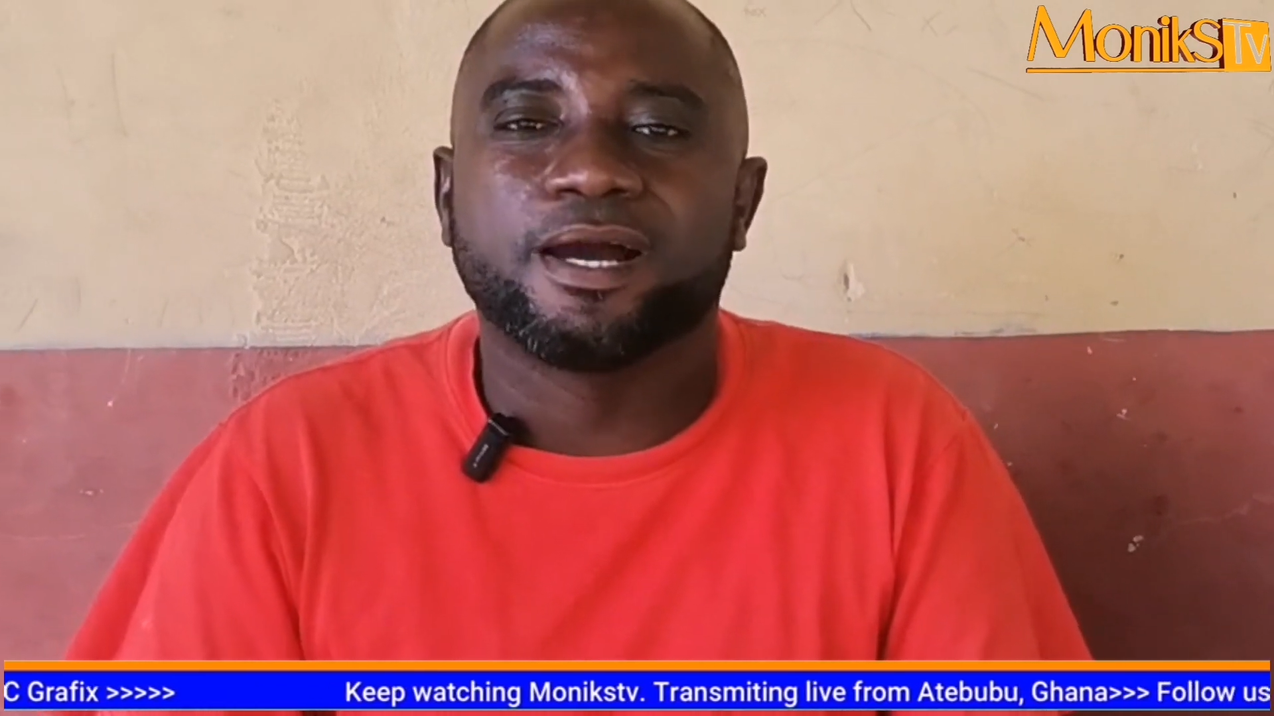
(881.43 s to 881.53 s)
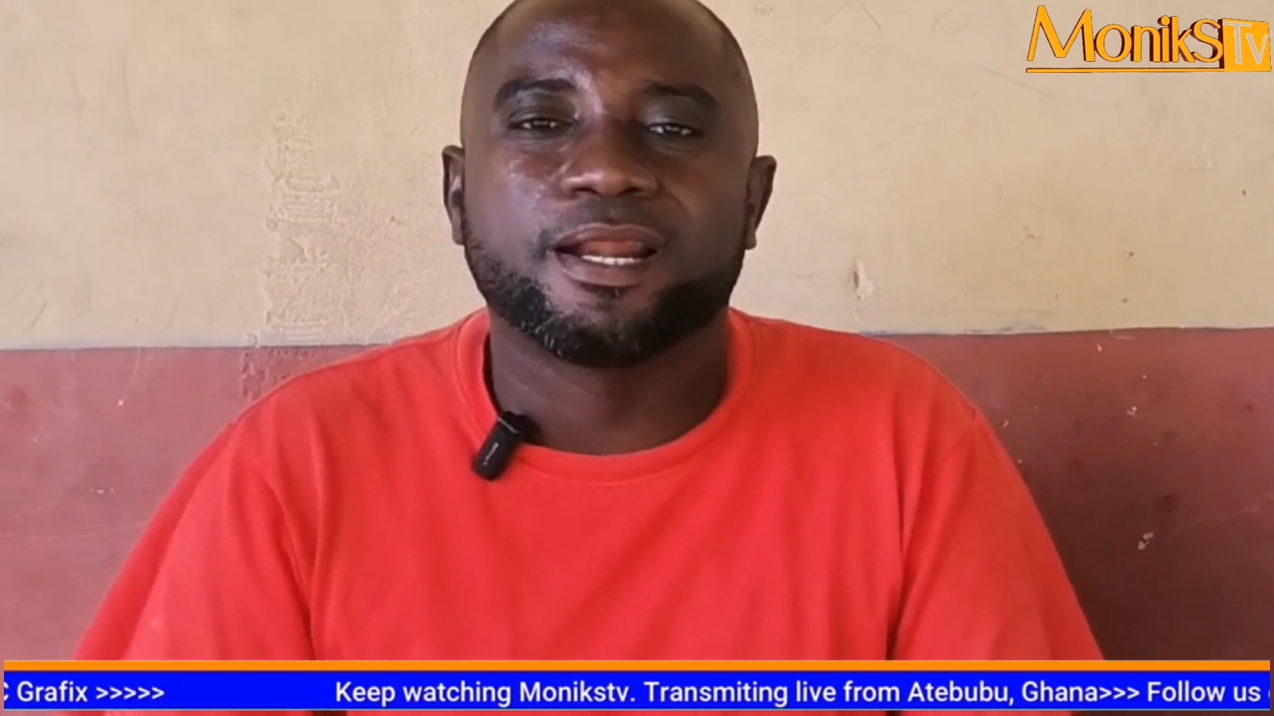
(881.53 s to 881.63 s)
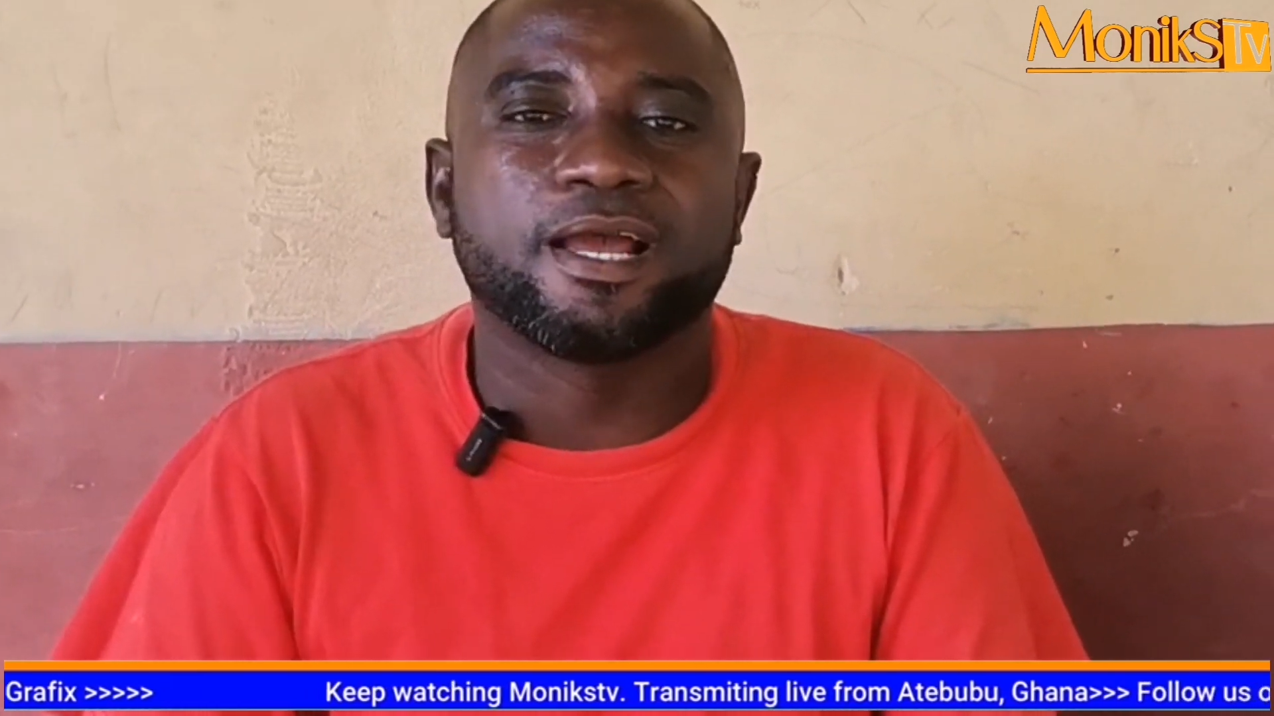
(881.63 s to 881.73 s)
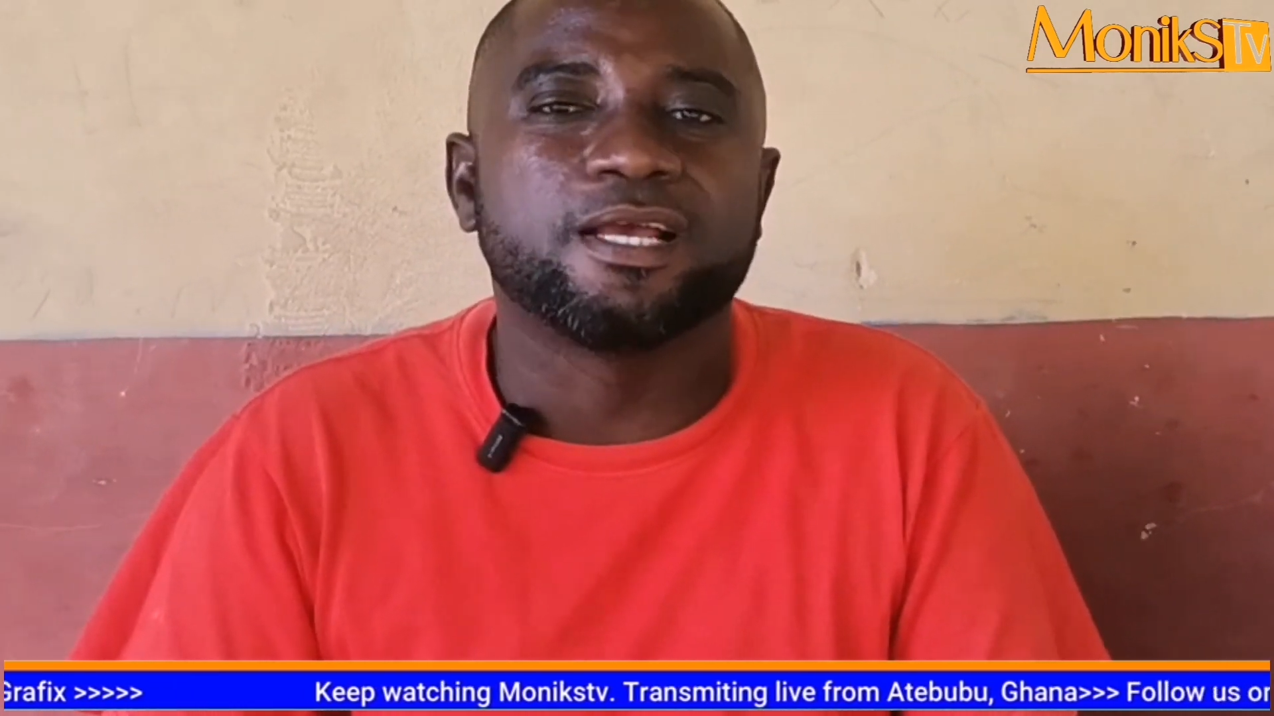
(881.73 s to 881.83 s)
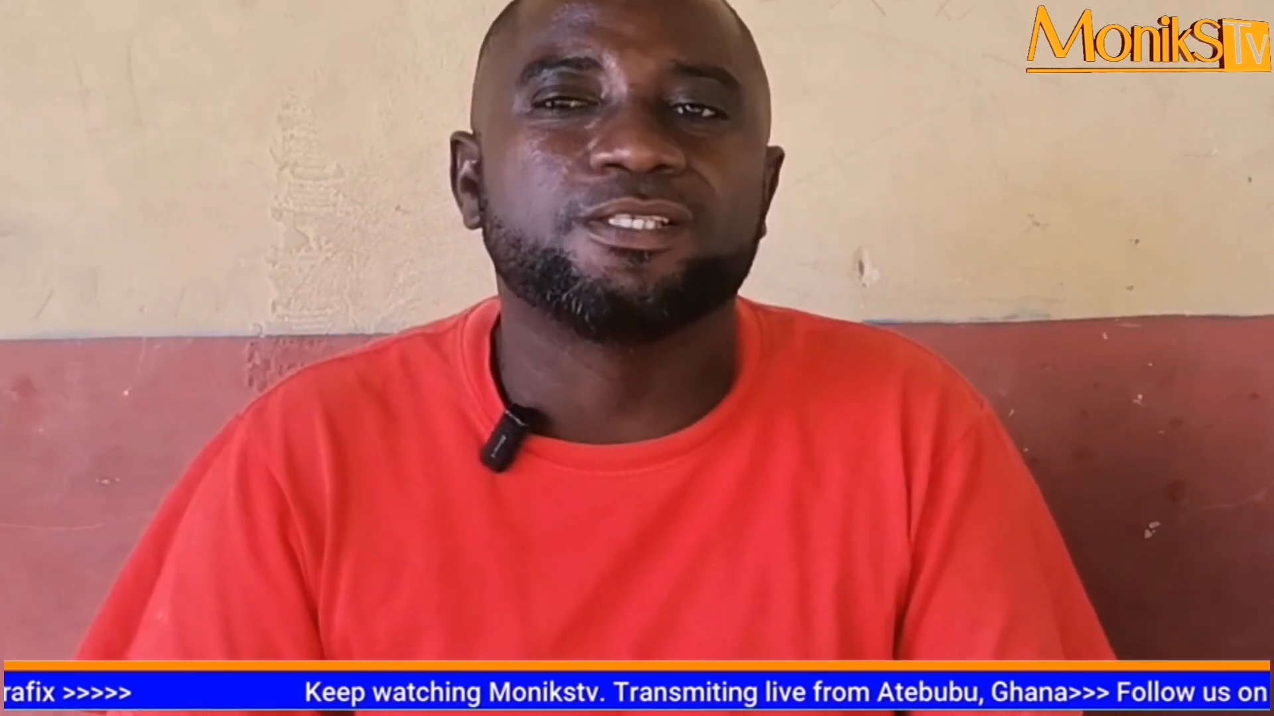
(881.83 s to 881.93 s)
if you
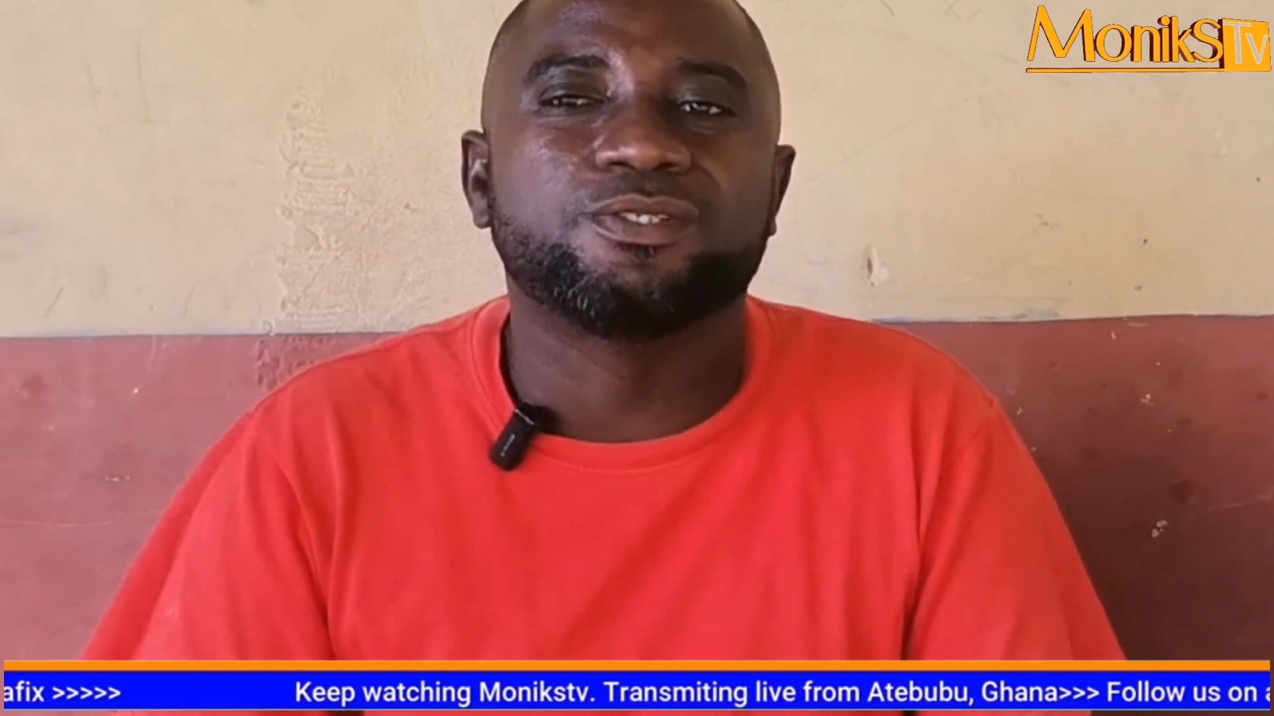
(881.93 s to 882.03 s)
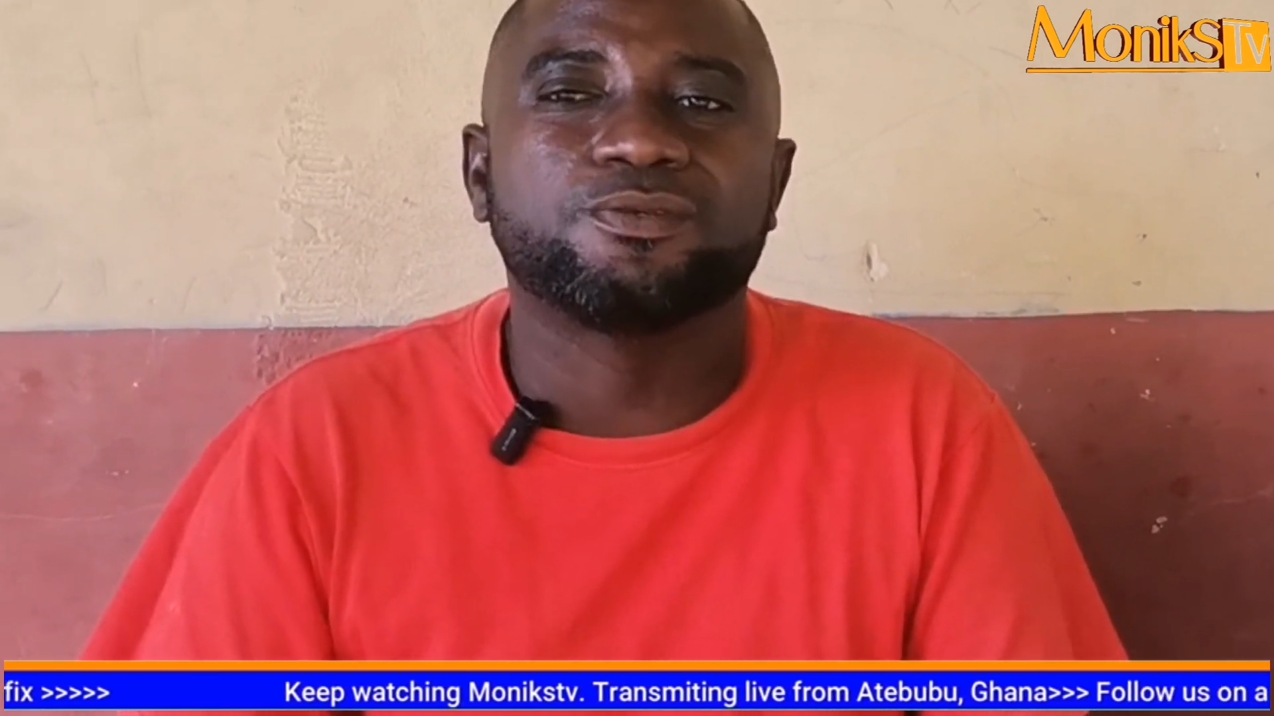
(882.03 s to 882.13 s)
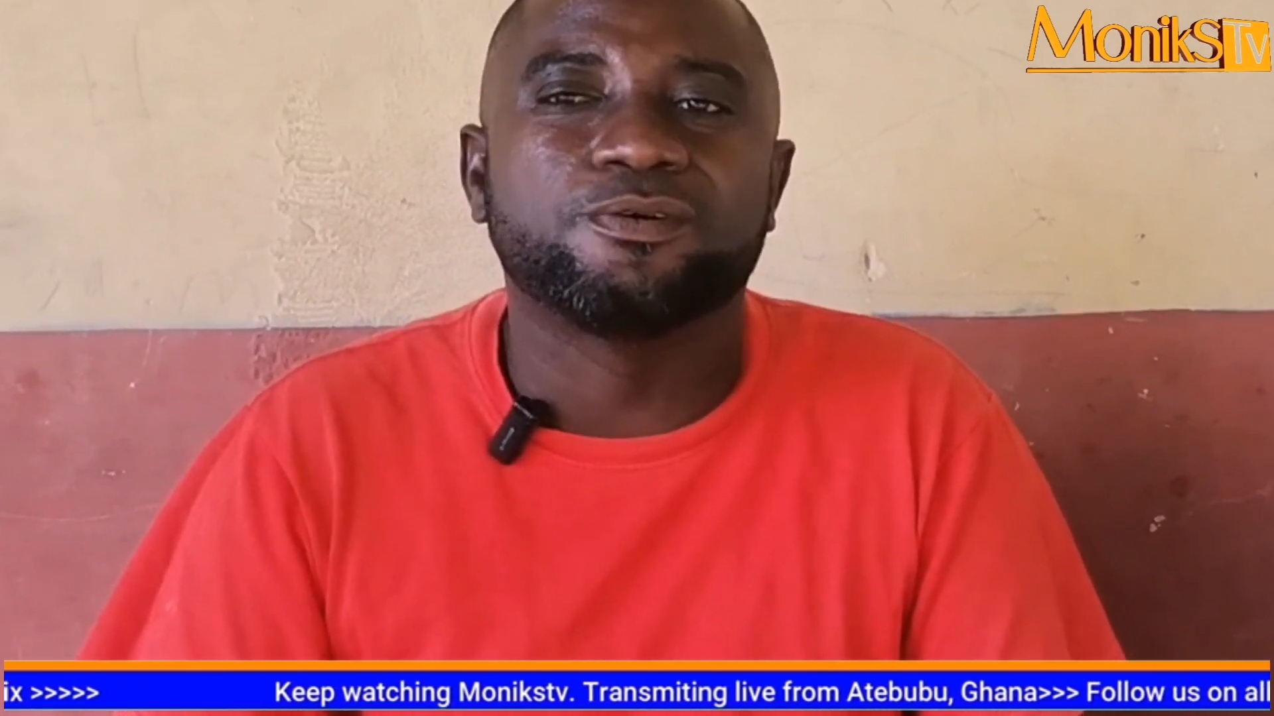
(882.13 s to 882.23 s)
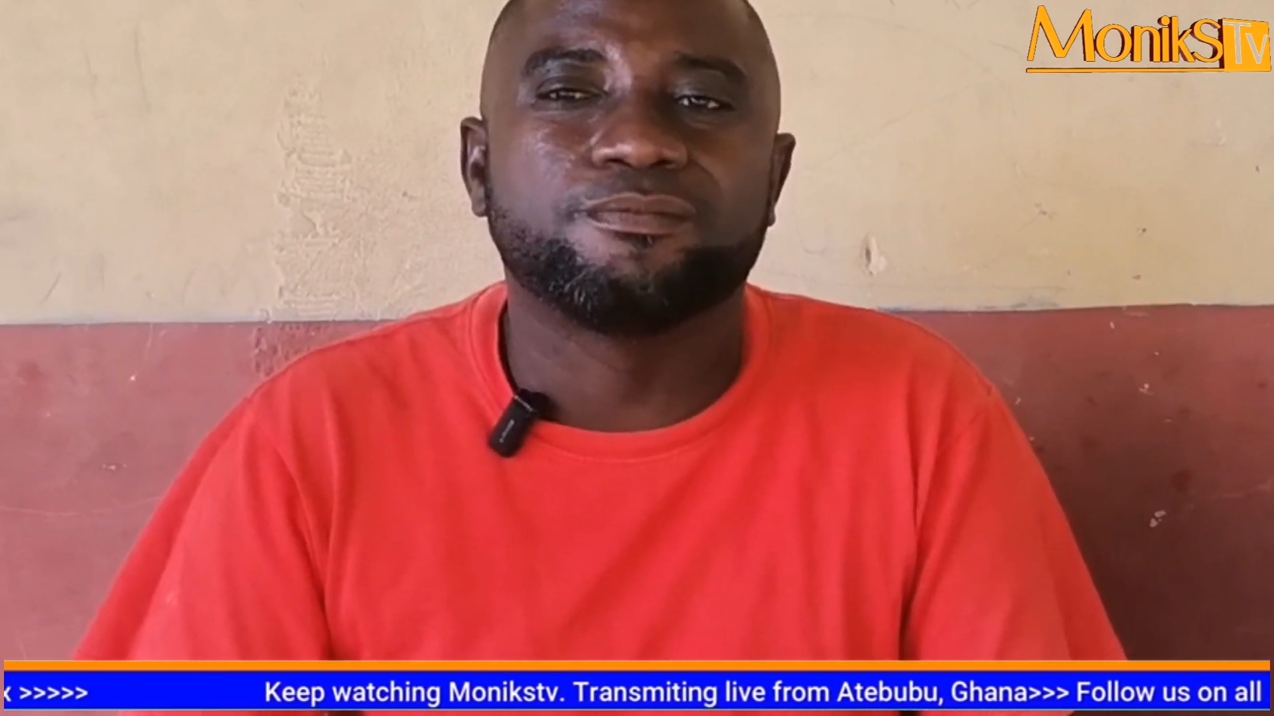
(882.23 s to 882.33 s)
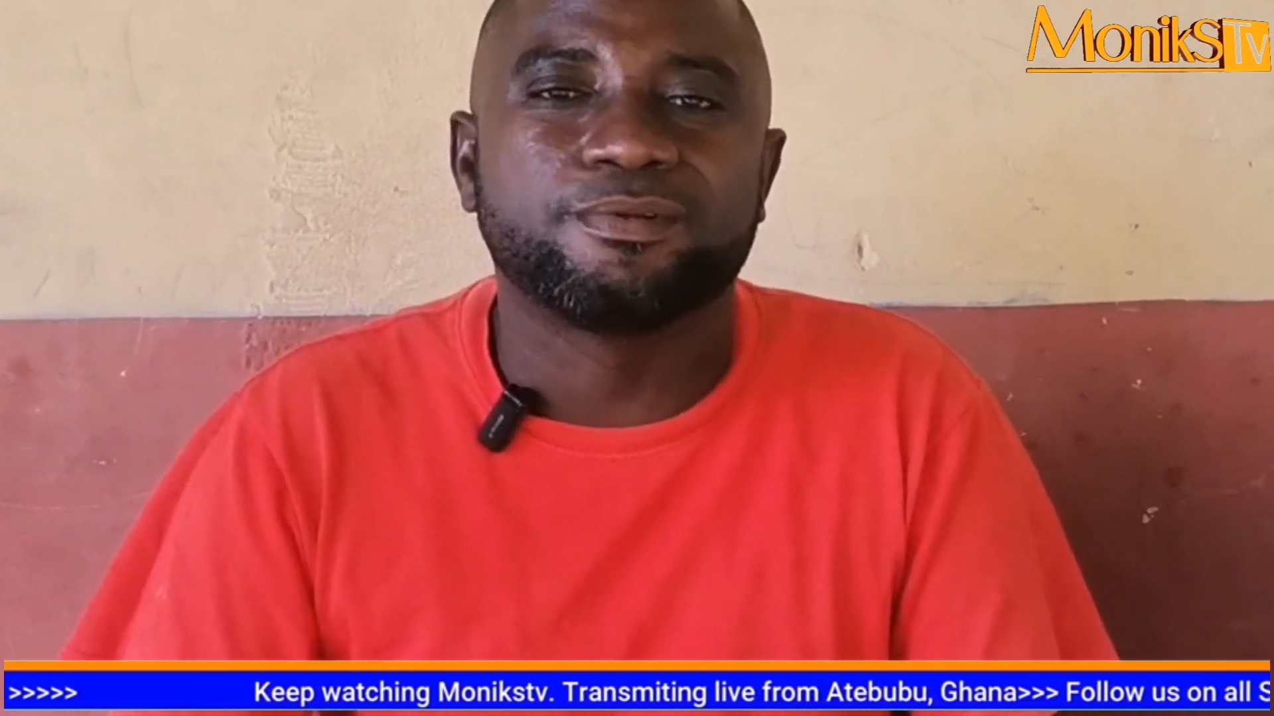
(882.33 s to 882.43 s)
are an
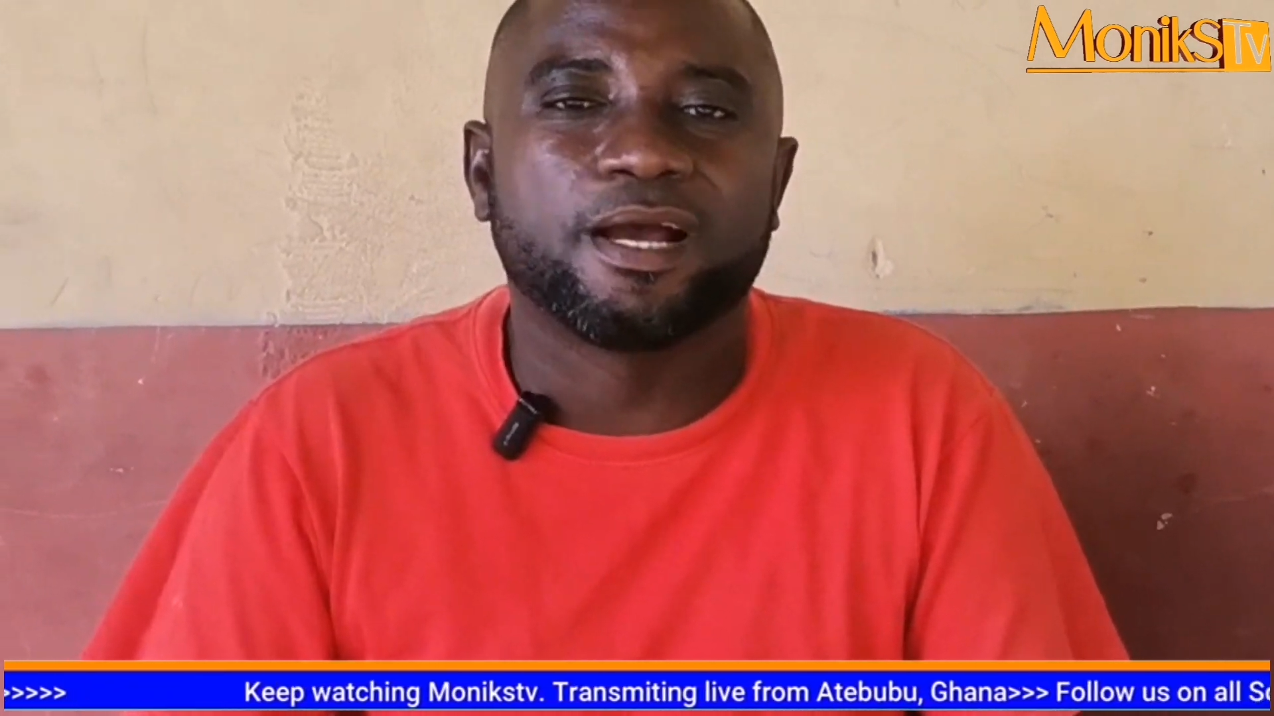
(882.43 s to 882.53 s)
NGO,